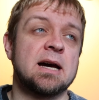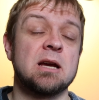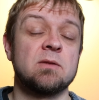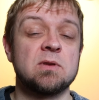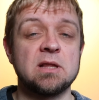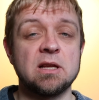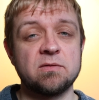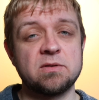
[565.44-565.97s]
Uh,
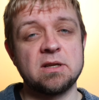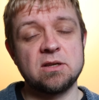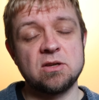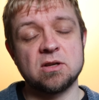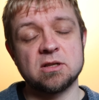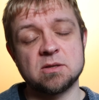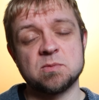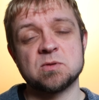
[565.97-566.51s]
if you loved it,
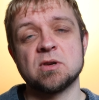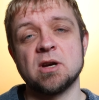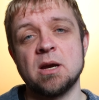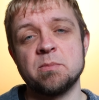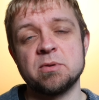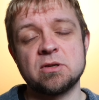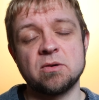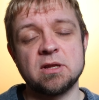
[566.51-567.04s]
you can
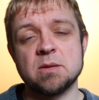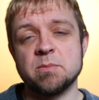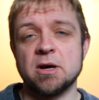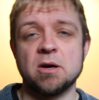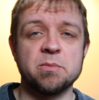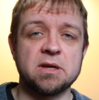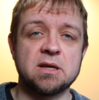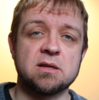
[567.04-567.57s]
subscribe, but don't hit the
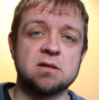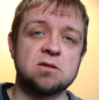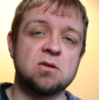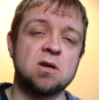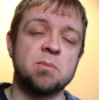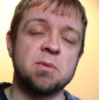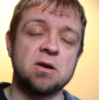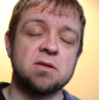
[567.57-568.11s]
bell
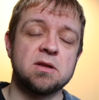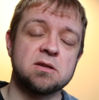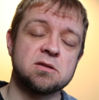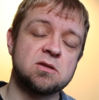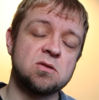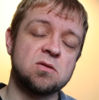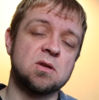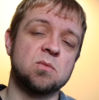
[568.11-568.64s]
because you got better
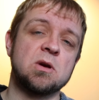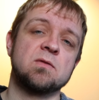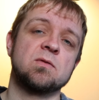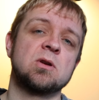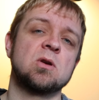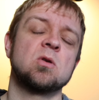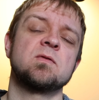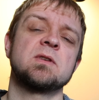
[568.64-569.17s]
things to do than
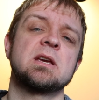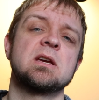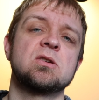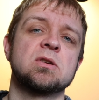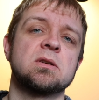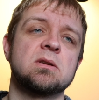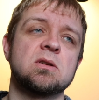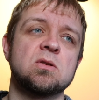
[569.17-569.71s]
wait for
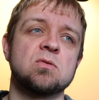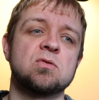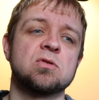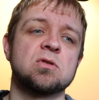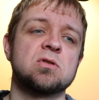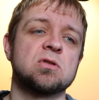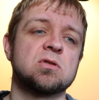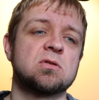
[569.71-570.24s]
notification. You
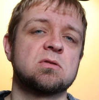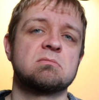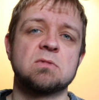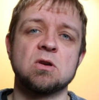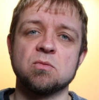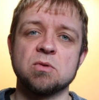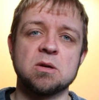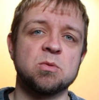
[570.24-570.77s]
should just
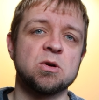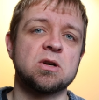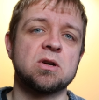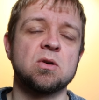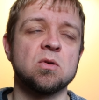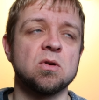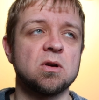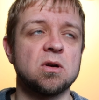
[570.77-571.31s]
go read a
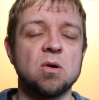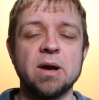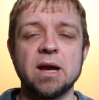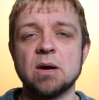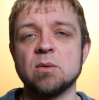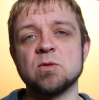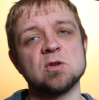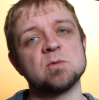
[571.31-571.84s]
book or go
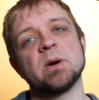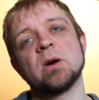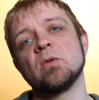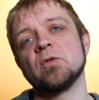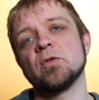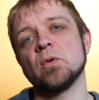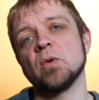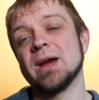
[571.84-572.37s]
hang out with your
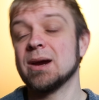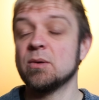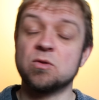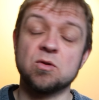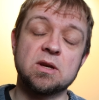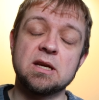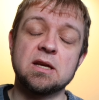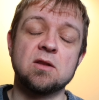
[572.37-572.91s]
spouse or hang
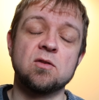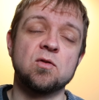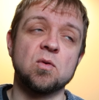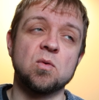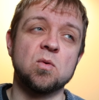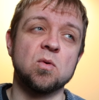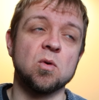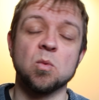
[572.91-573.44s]
out with your
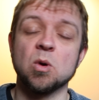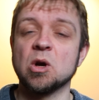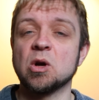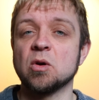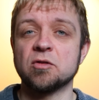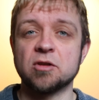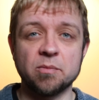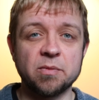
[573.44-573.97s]
kids or
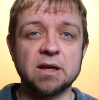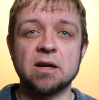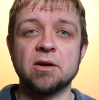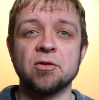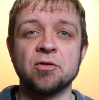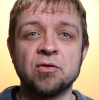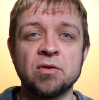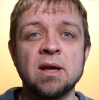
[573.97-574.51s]
work or something
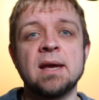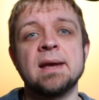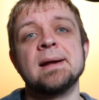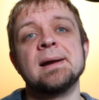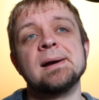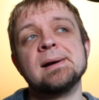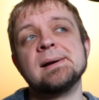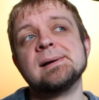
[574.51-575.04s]
else.
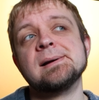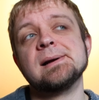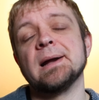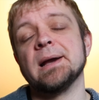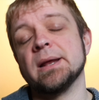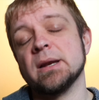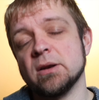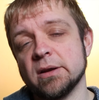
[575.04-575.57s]

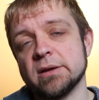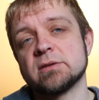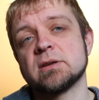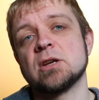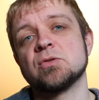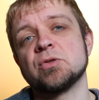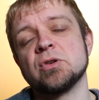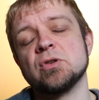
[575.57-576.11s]
And
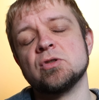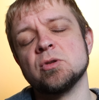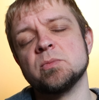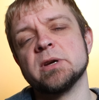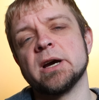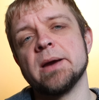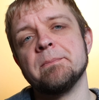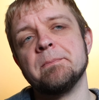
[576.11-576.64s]
schedule
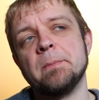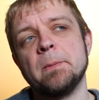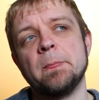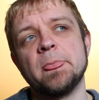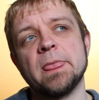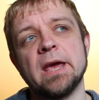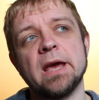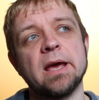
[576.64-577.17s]
YouTube time
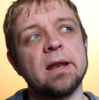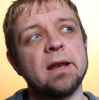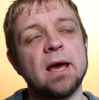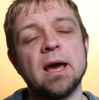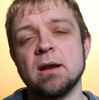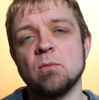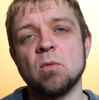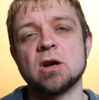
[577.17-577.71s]

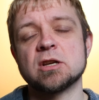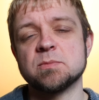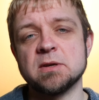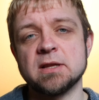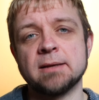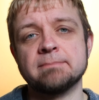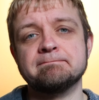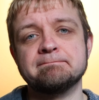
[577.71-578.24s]
and and
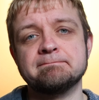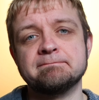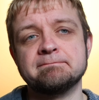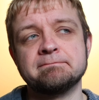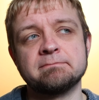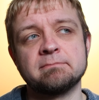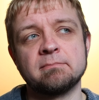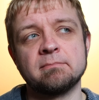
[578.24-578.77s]
watch me then.
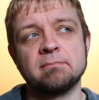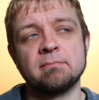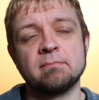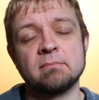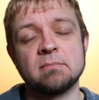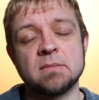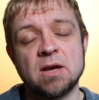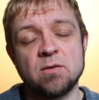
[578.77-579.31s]

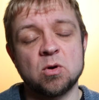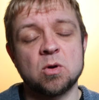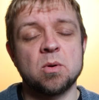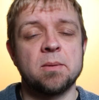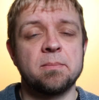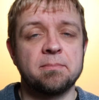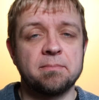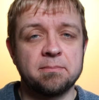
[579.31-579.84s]
Have a
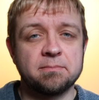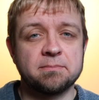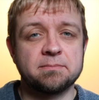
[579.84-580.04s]
good one.